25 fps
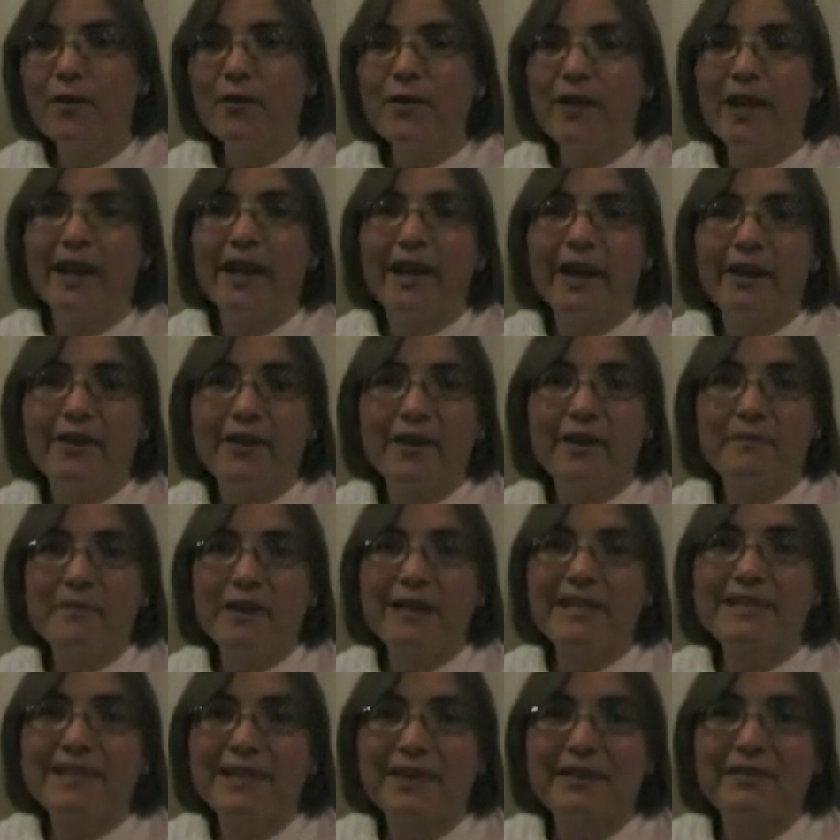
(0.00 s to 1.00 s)
Oh, get out.
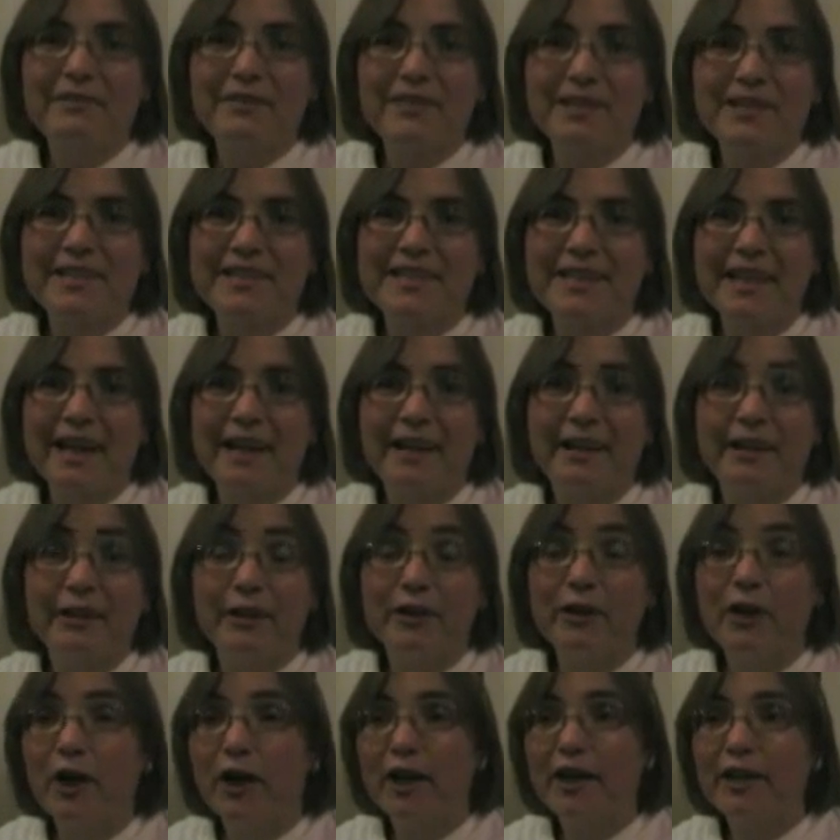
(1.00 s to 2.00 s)
My son was
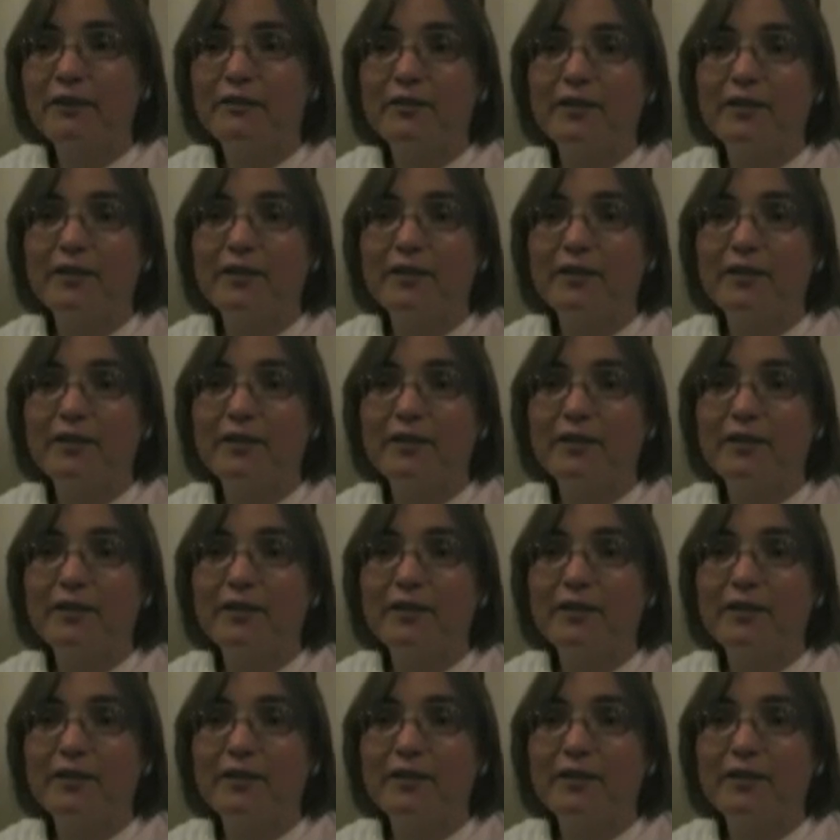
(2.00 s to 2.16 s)
not